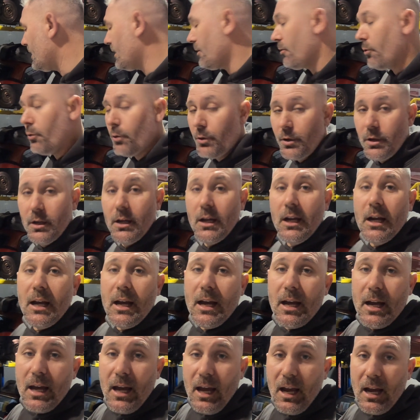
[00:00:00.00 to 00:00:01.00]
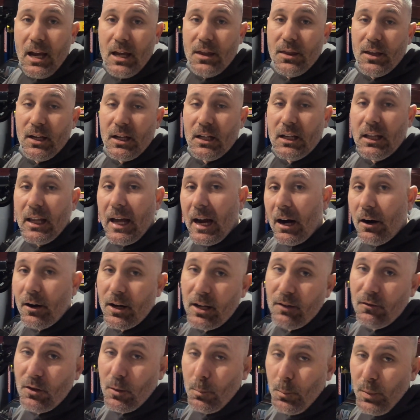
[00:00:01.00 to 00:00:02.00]
really good, and the
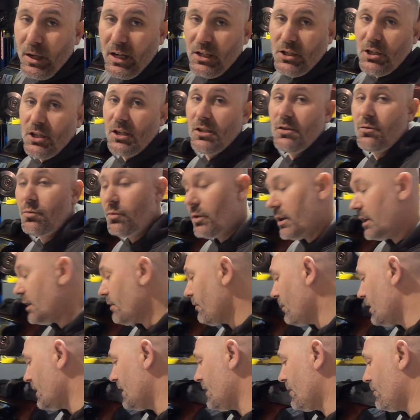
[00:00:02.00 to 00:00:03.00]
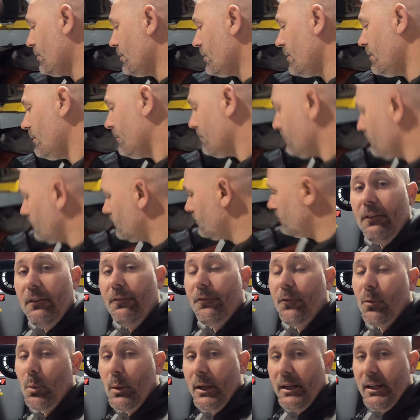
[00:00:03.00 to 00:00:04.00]
clarity of the picture is really good.
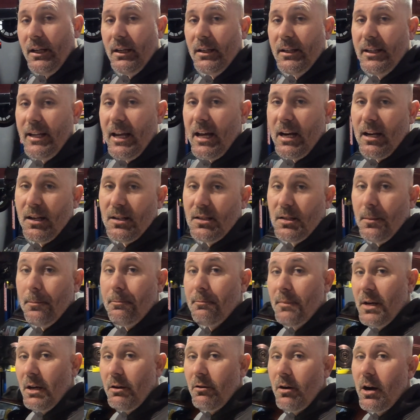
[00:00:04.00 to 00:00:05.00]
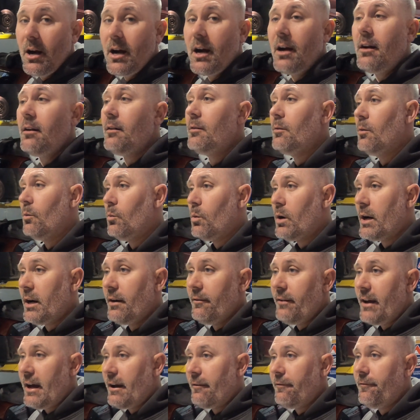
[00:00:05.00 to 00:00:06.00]
If we can get it to mirror
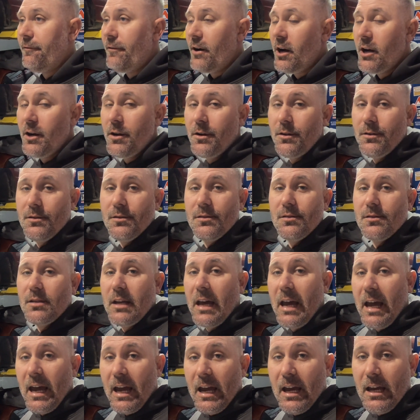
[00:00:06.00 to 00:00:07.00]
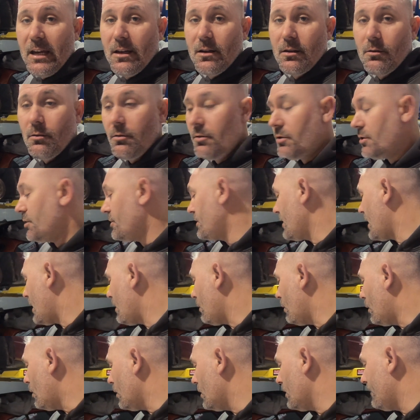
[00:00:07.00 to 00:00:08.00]
one of our phones and
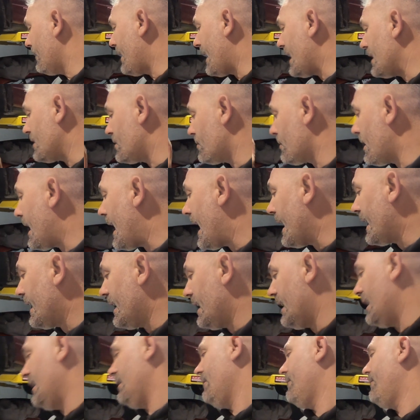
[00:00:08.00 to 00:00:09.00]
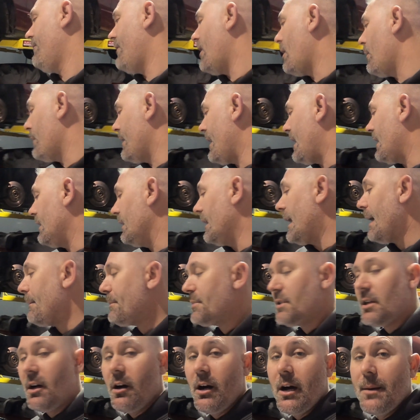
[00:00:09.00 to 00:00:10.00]
show all of our draggy info and our
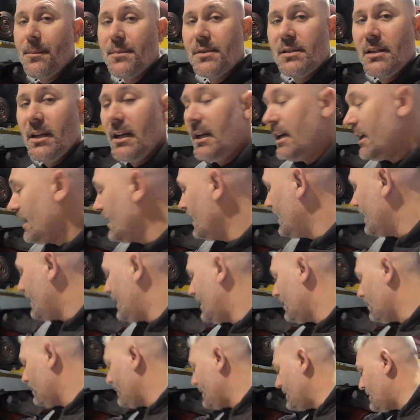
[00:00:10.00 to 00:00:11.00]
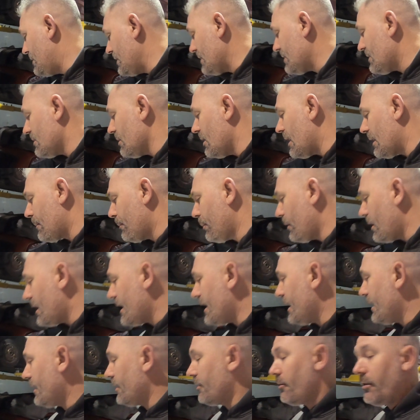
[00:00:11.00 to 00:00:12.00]
lap times, it'll be just like
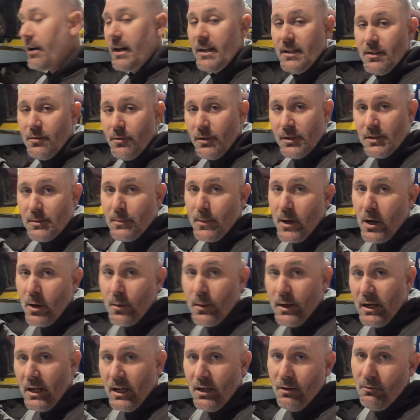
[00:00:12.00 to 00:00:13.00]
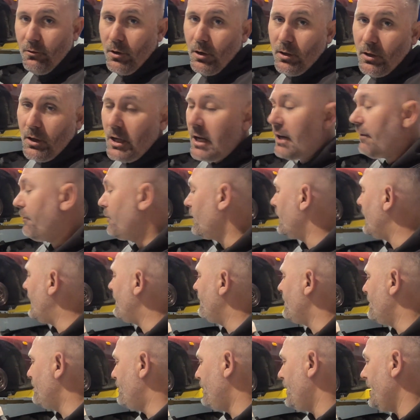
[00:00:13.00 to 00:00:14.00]
playing Gran Turismo in real life. We'll
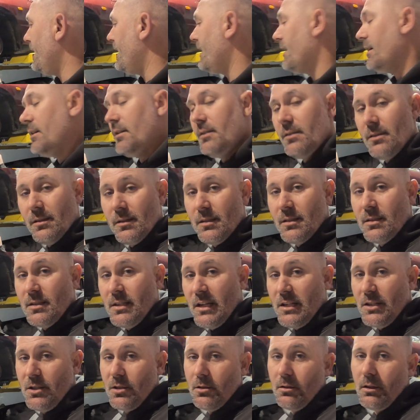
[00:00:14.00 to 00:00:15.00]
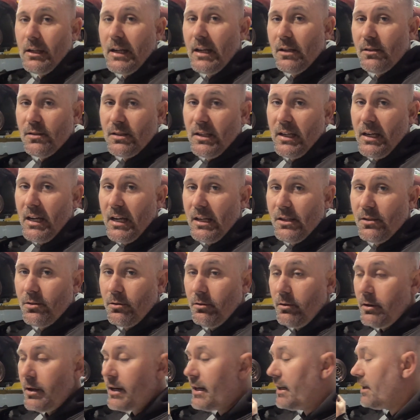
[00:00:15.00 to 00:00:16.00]
have a big digital LCD
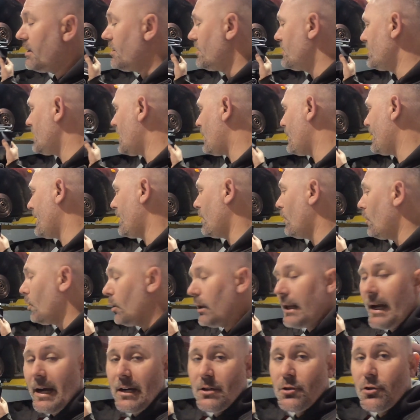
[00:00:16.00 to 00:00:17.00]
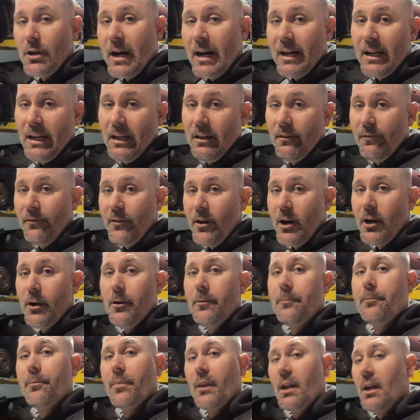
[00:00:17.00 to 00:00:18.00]
screen showing all our track
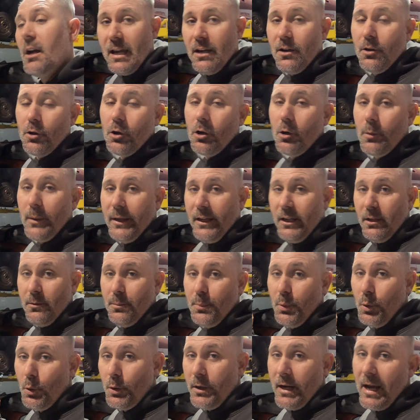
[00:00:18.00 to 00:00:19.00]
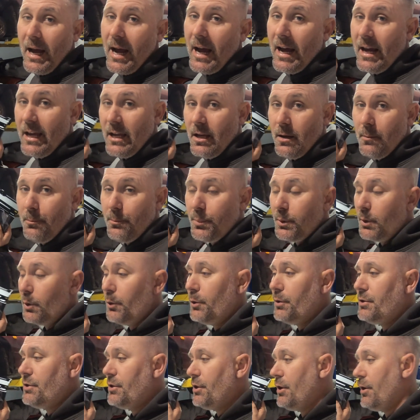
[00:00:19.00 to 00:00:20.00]
info, and or we can put a
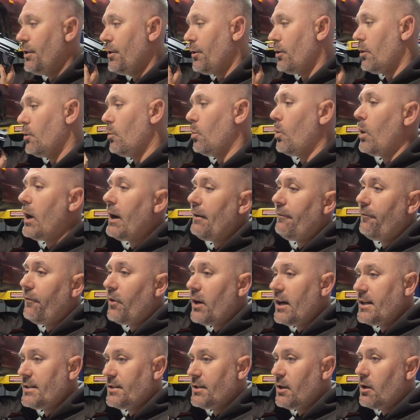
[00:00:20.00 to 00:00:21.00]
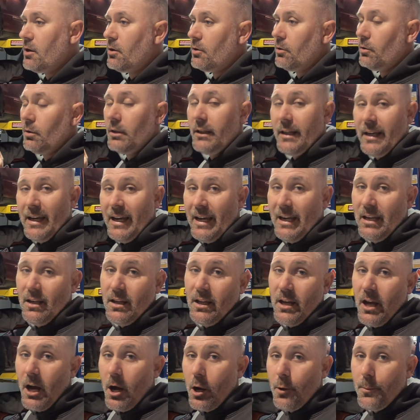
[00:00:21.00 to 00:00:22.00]
Bluetooth or a Wi-Fi dongle
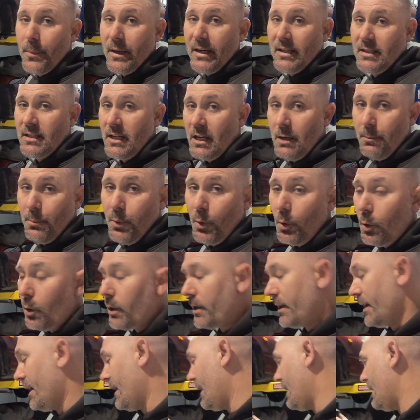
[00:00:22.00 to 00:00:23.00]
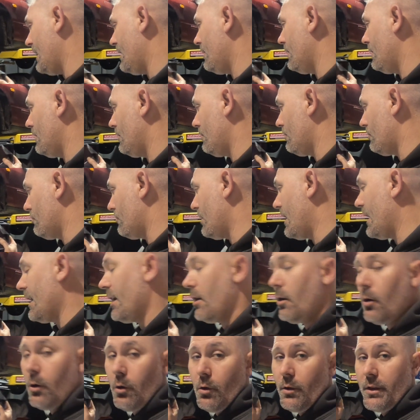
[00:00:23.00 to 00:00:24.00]
in the OBD port and
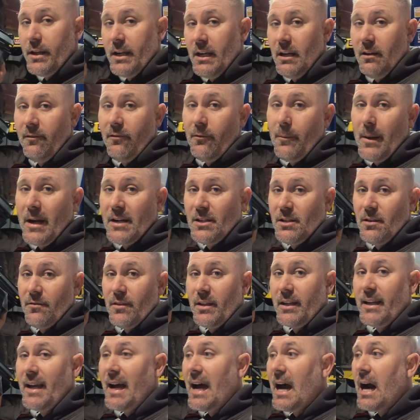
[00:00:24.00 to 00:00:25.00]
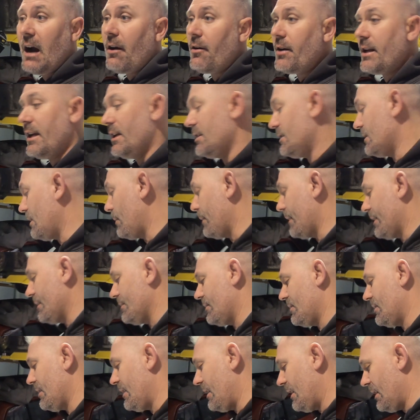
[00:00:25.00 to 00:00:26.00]
run all the information of the car on here, so we
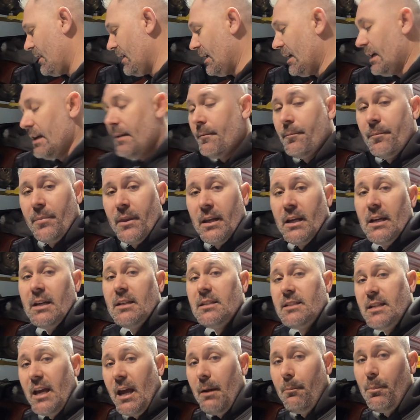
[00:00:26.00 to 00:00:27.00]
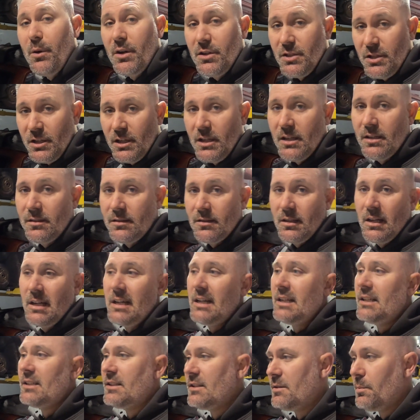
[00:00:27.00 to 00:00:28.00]
can see temperatures,
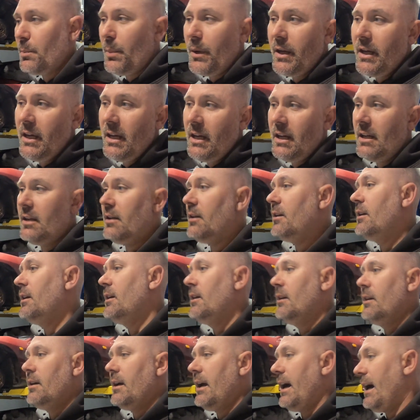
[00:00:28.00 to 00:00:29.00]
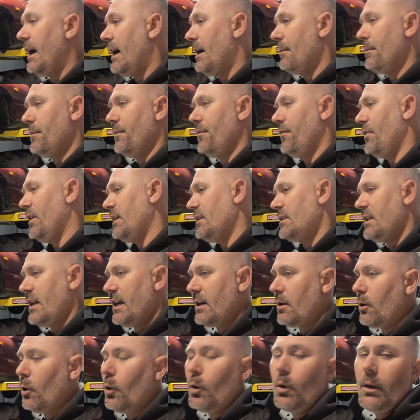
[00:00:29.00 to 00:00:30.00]
speed,
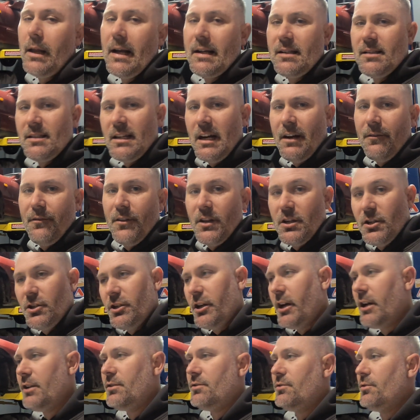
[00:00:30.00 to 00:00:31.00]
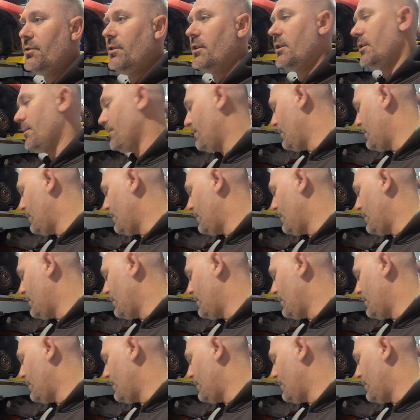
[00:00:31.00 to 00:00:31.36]
VTEC, all that stuff that shows through the